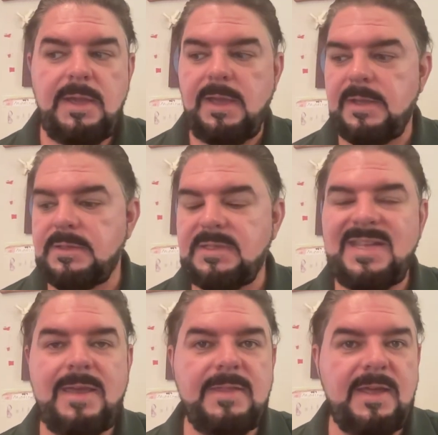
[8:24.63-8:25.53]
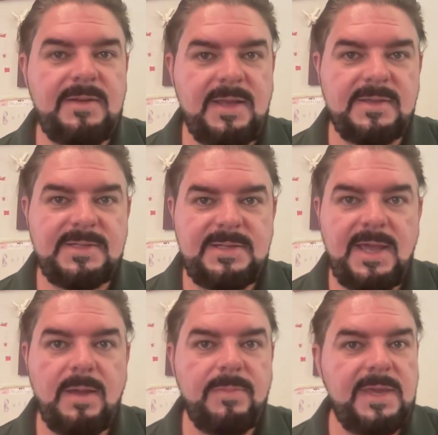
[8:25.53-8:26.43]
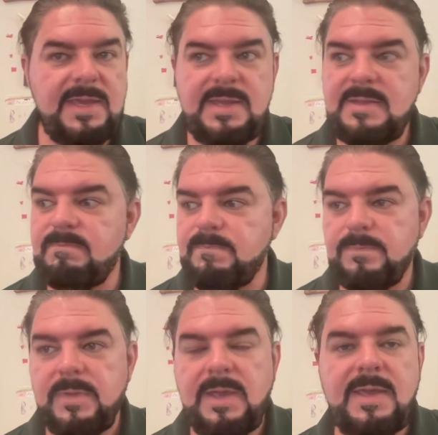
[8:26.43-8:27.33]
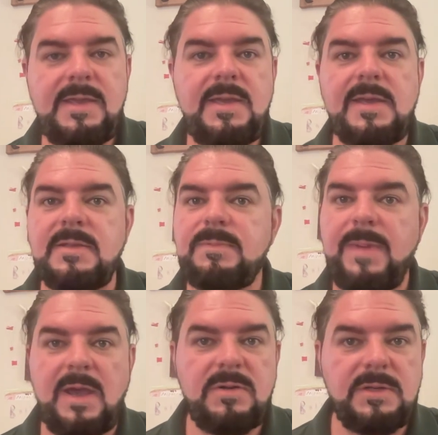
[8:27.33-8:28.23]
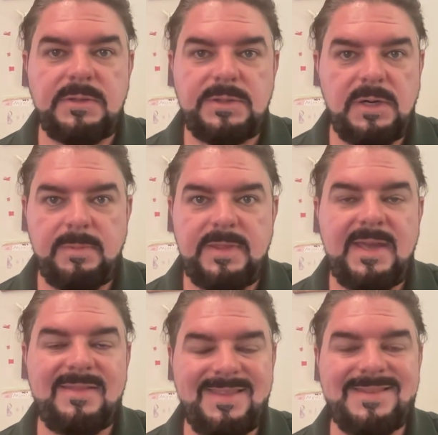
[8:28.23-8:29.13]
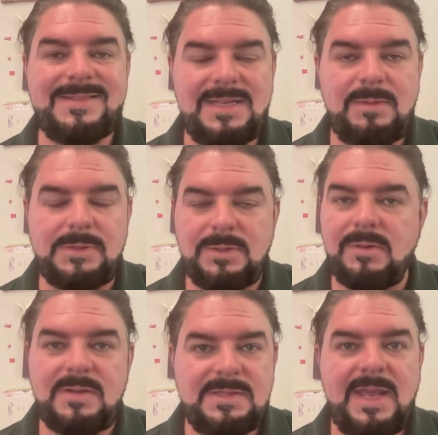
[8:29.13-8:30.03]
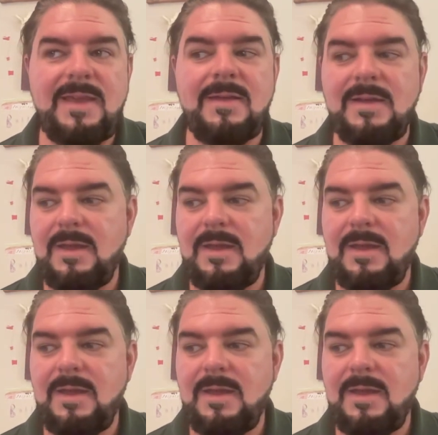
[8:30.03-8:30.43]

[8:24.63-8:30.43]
And to take that next step, he he is bound and determined that this team is going to take